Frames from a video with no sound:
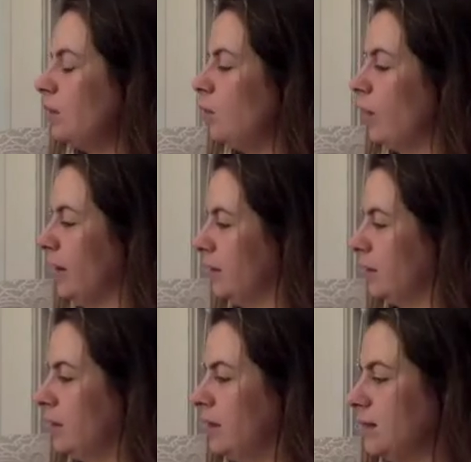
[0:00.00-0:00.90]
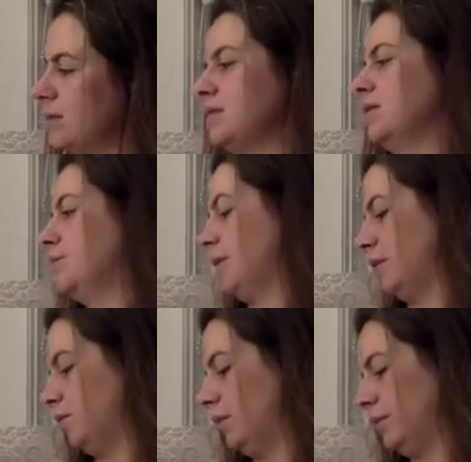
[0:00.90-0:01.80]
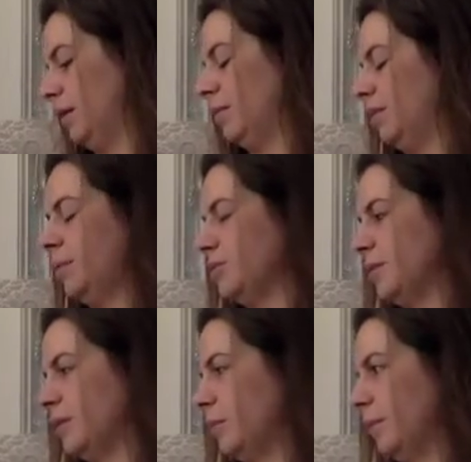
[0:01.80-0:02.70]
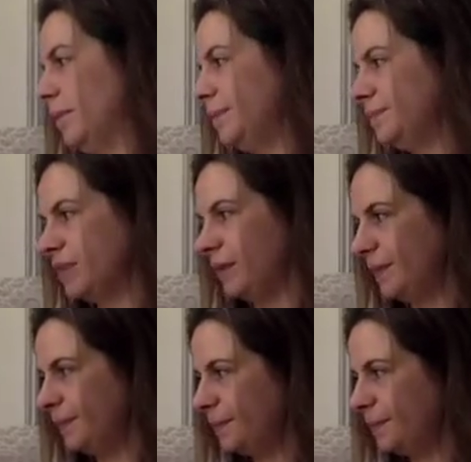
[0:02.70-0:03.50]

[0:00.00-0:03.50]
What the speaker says: when assessing the pregnant woman, the postpartum woman. Sorry.